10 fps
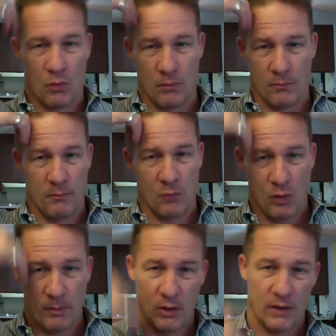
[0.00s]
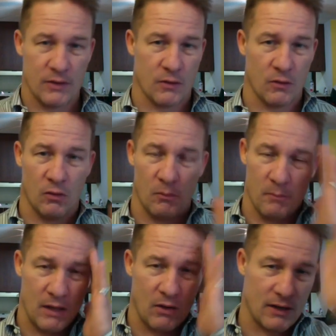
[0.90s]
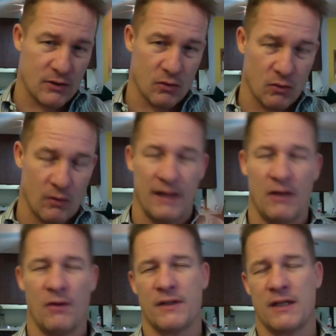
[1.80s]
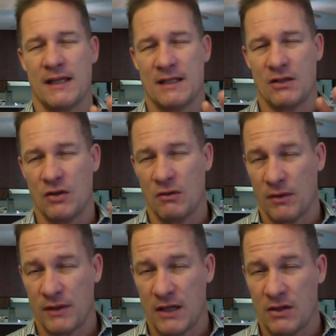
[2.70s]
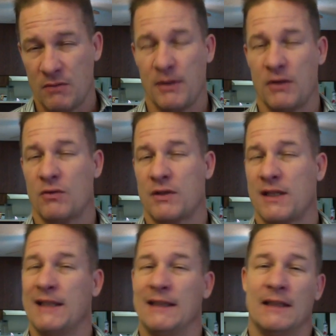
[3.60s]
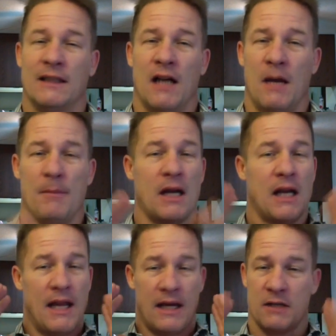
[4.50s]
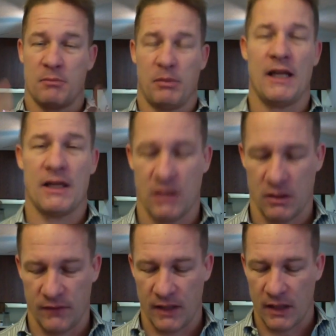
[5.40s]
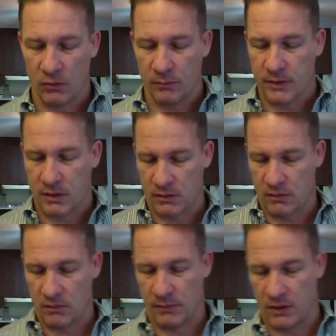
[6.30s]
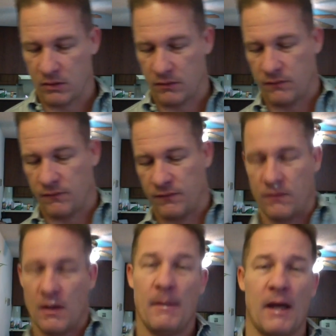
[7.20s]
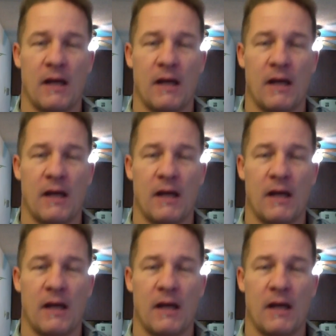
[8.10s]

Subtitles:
women are internal, men are external. And I know that's a generalization, but I'm not going to explain this in this video. Oops. I'm not going to